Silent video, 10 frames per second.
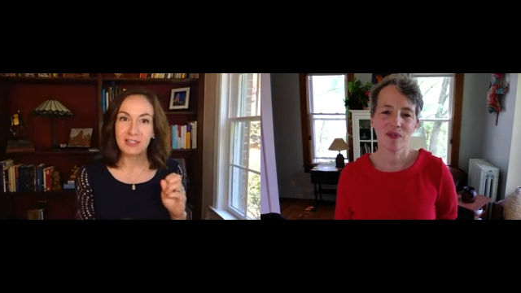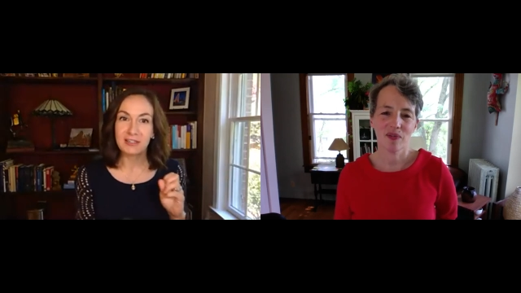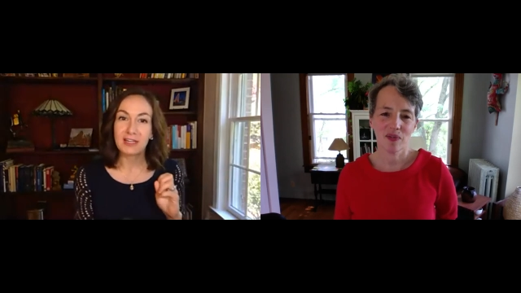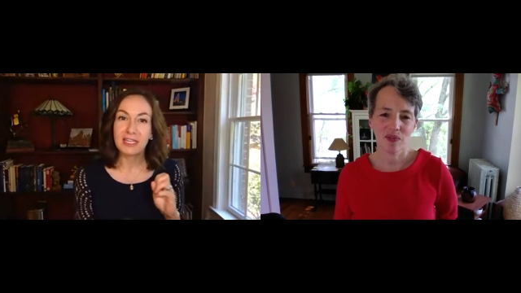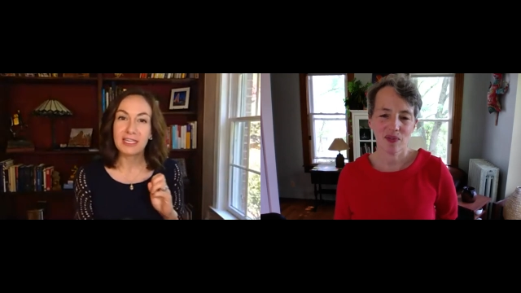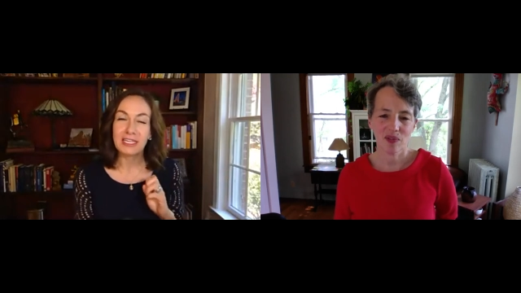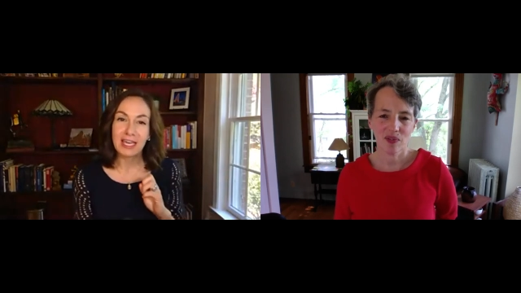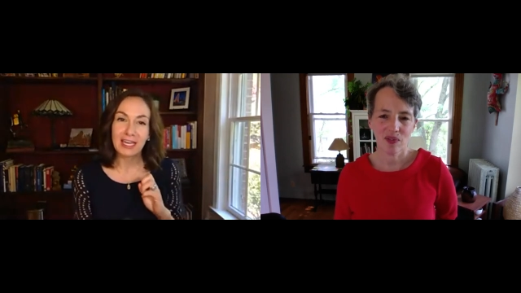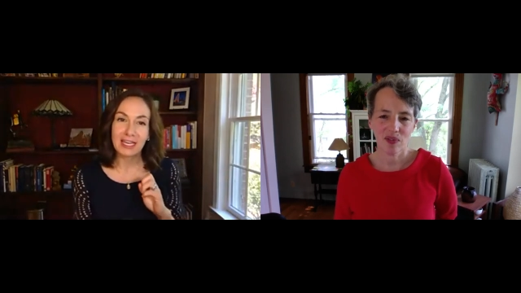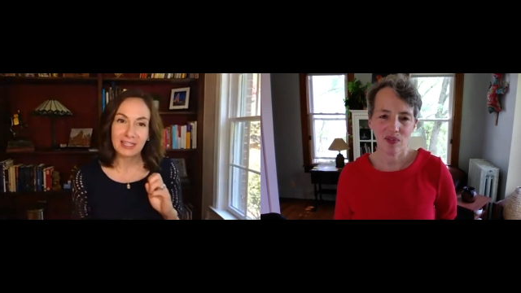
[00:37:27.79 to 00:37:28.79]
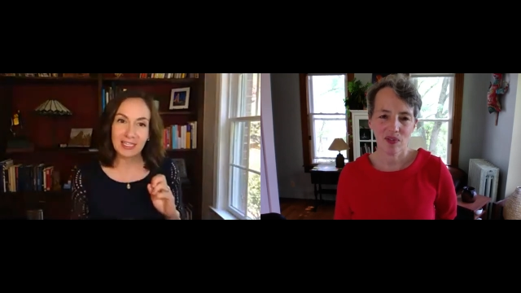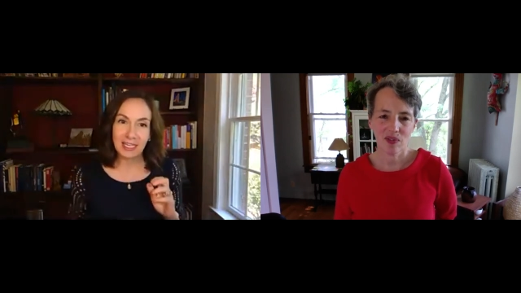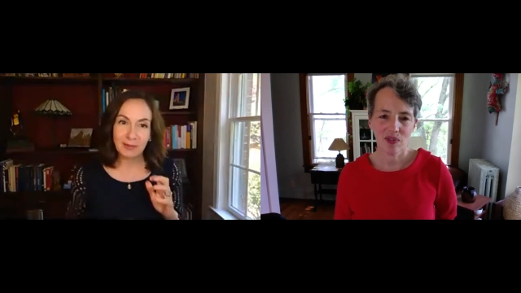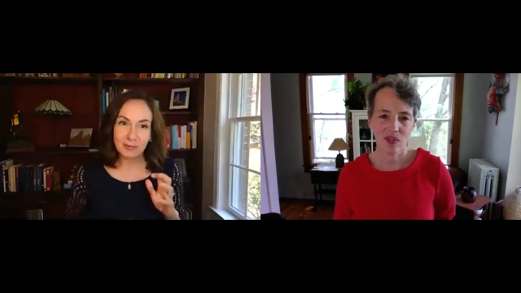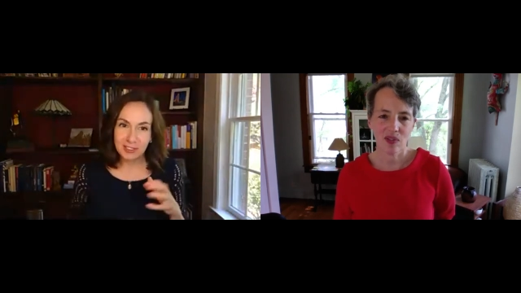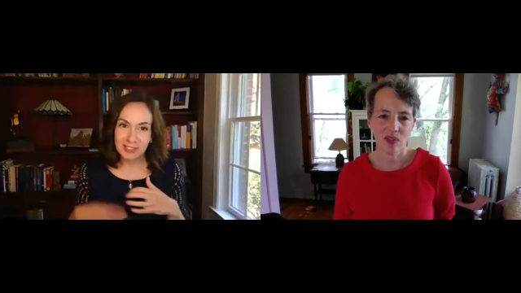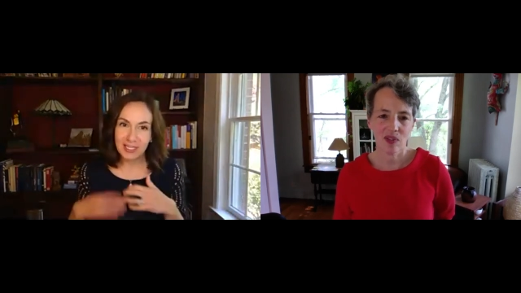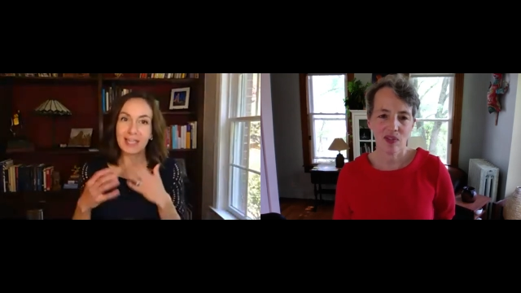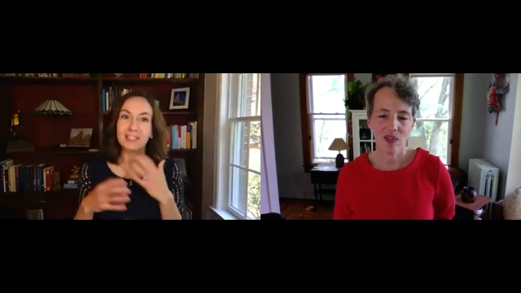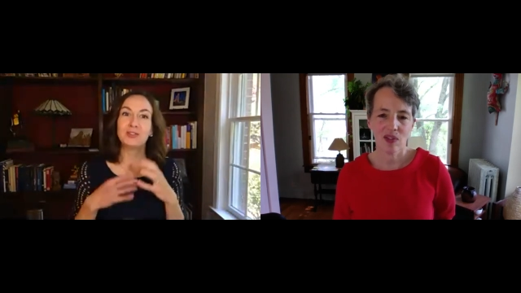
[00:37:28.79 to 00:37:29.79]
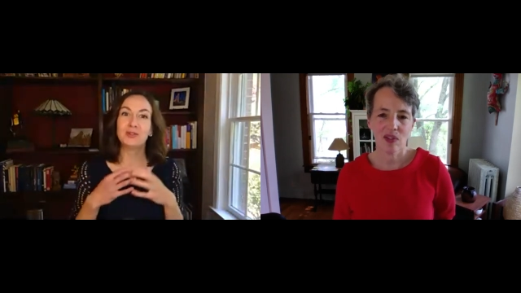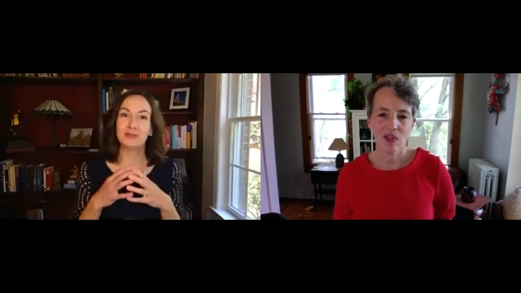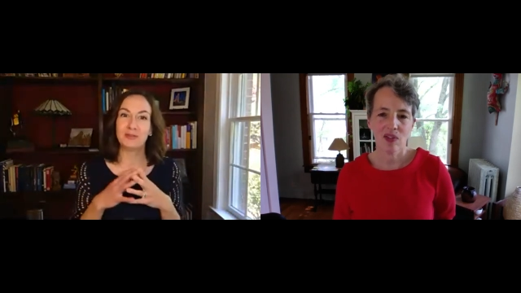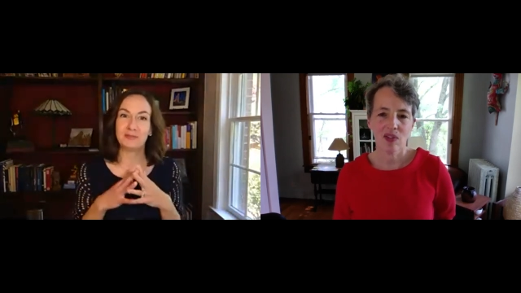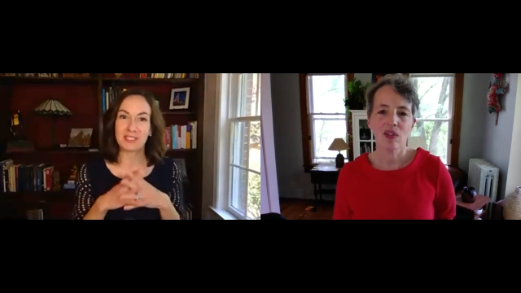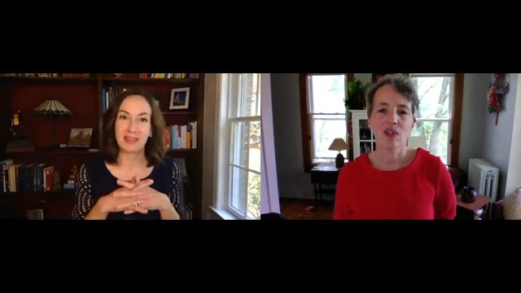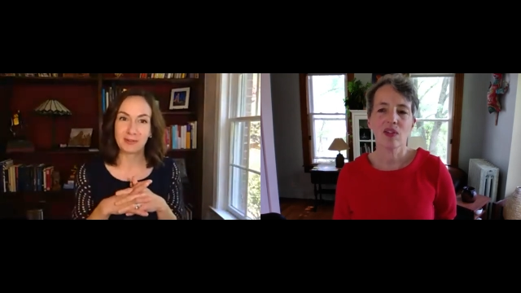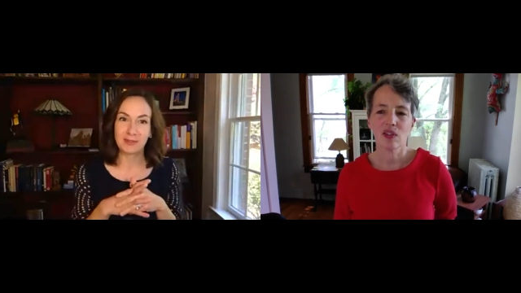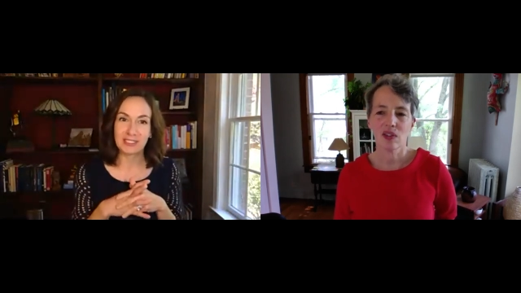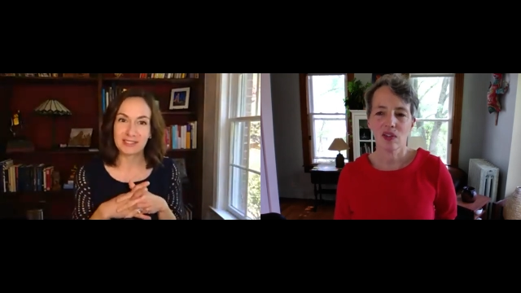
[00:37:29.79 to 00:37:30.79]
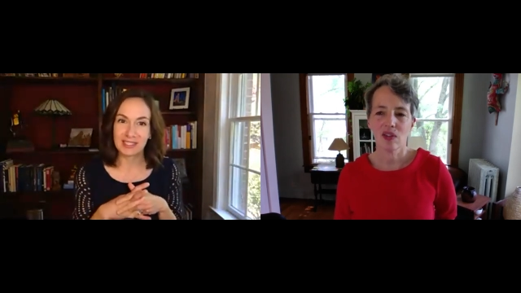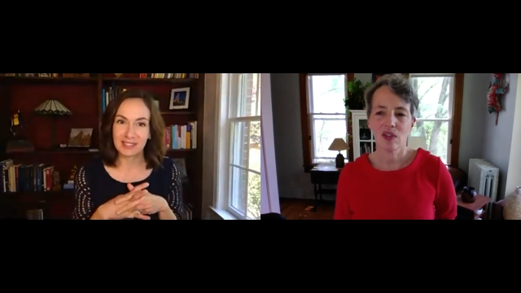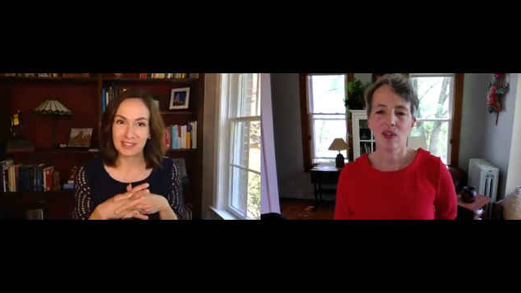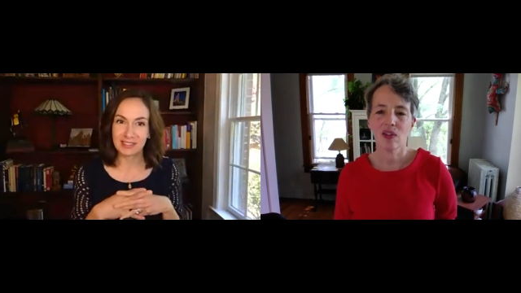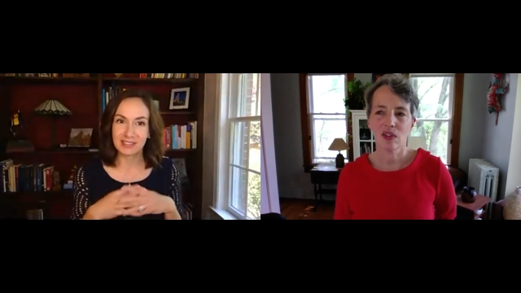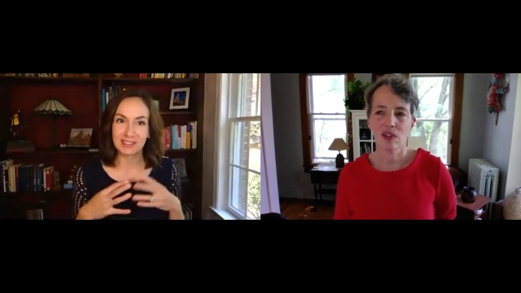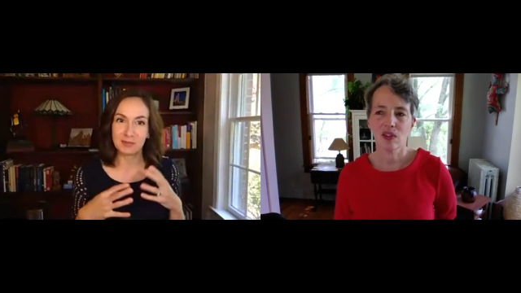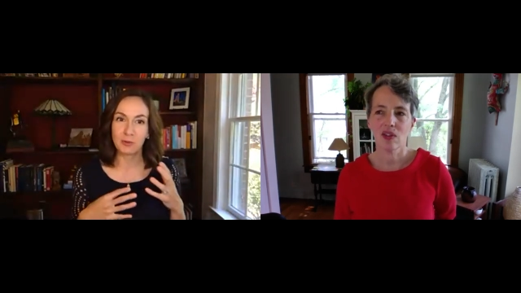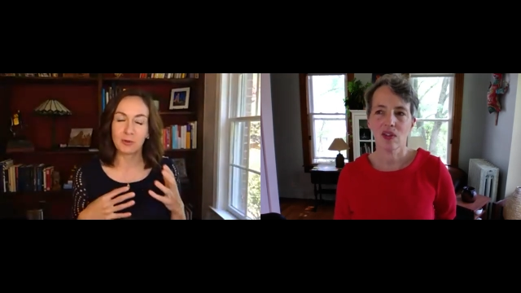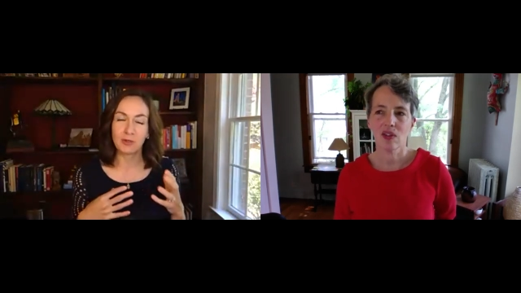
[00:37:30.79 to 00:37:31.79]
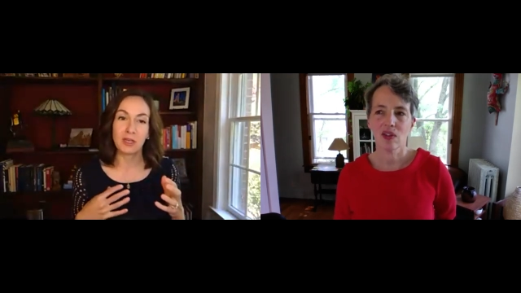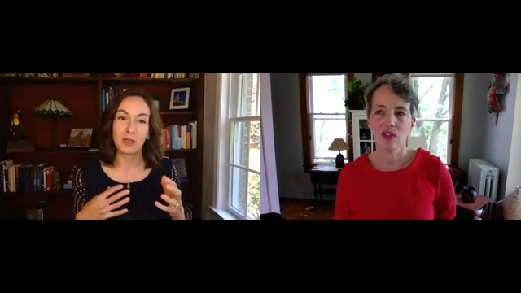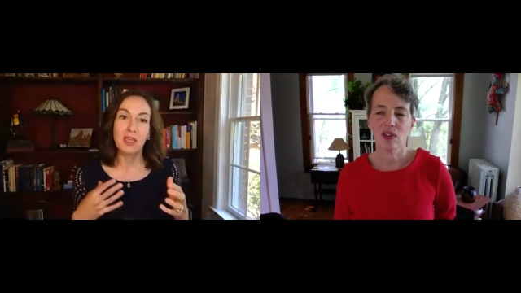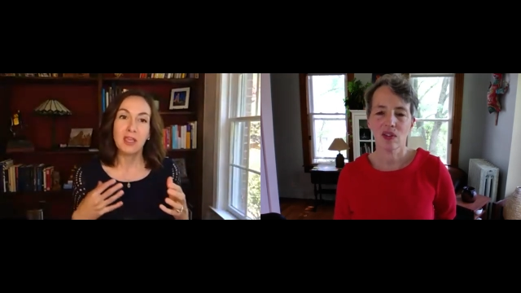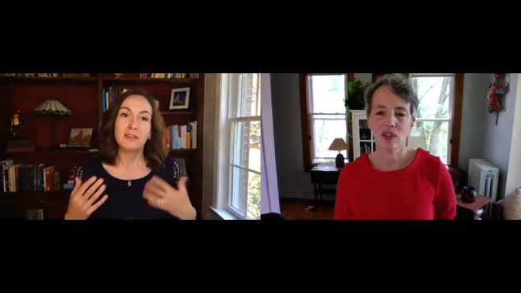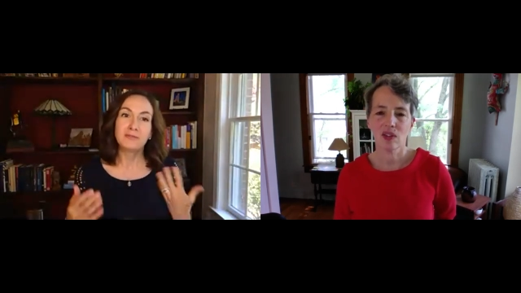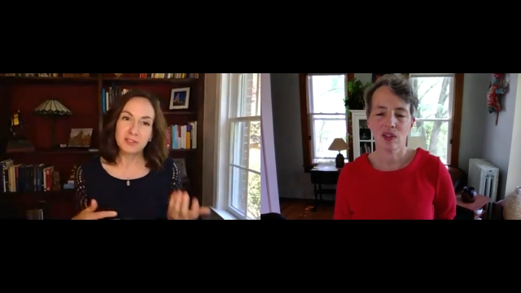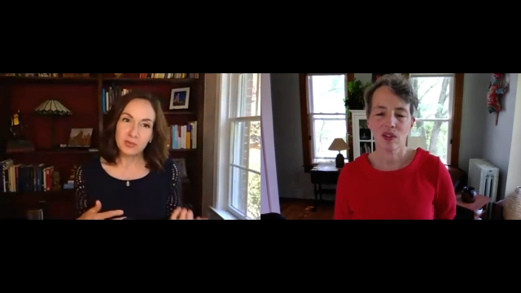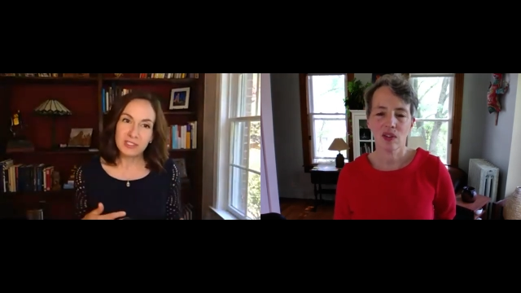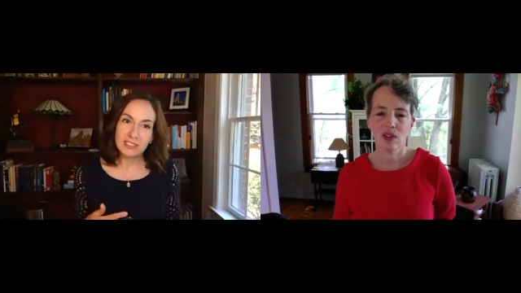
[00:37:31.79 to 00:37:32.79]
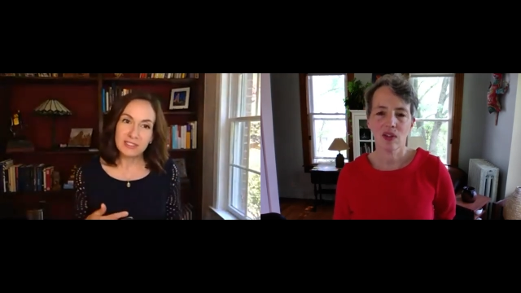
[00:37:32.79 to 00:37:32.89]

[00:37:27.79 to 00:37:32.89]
Speaker 1: here it, that I think I'm going to tie two of them together because I think this is important. The first one